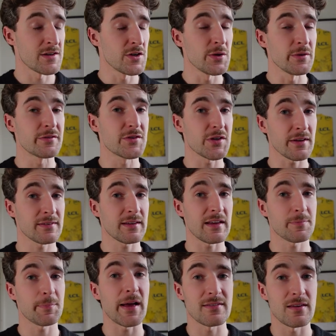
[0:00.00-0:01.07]
news just gets
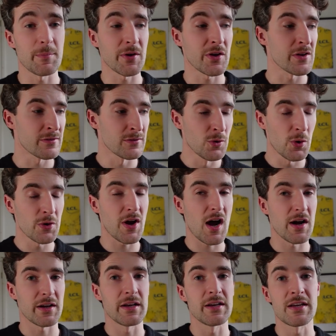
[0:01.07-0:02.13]
better because
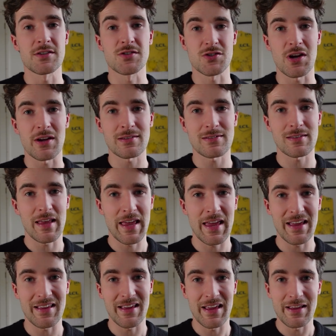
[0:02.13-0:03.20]
Nordhagen has just
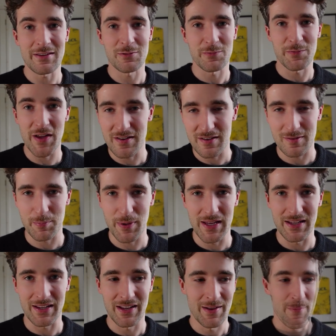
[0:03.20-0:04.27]
hit his fitness
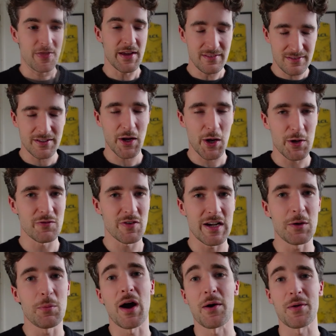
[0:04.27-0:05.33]
peak. Things are going
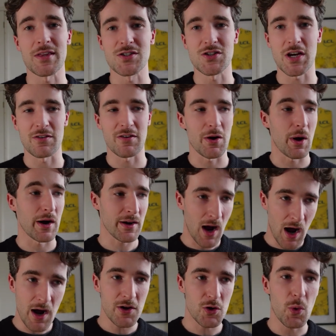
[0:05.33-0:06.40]
really well at the Giro. I
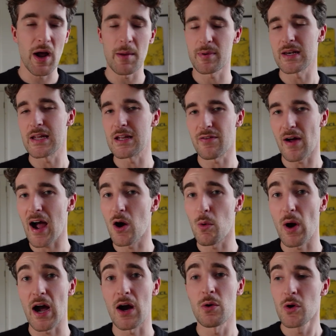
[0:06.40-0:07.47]
can't quite believe how
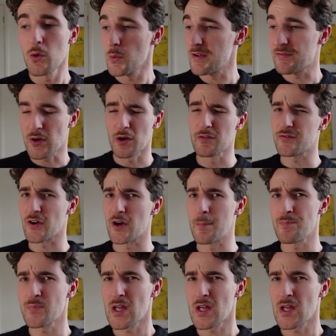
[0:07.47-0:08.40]
well. We've gone from